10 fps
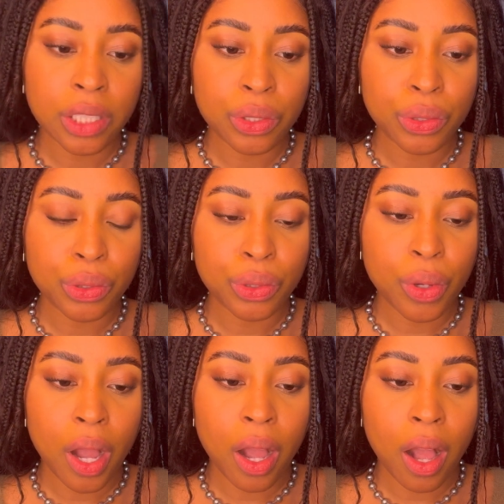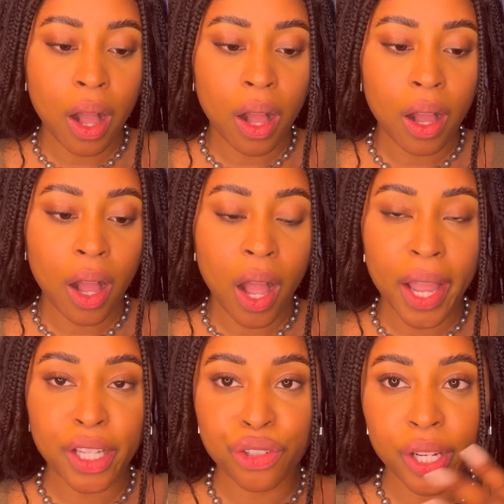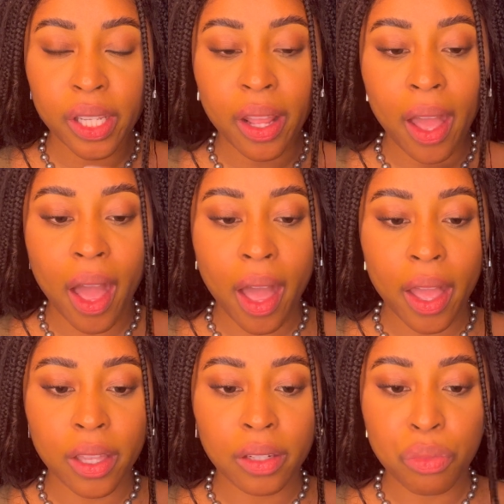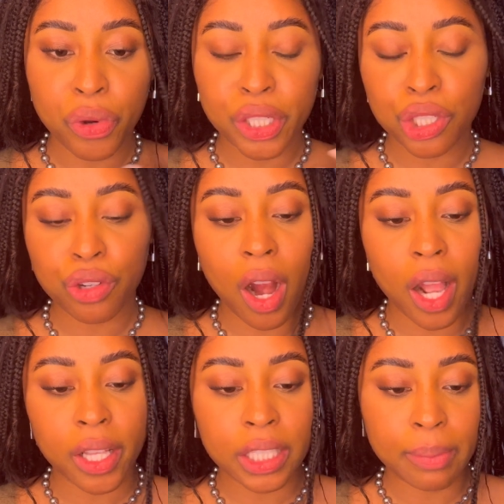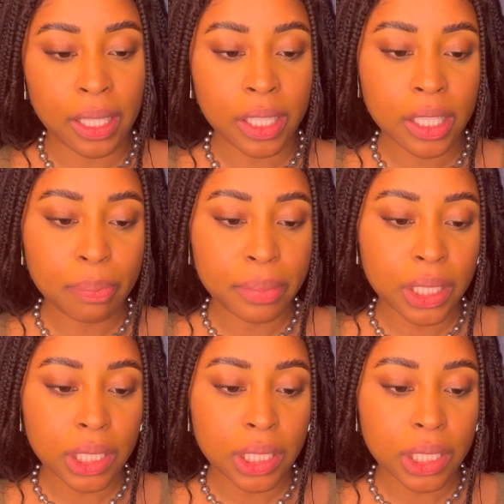to hydrate and moisturize my lips.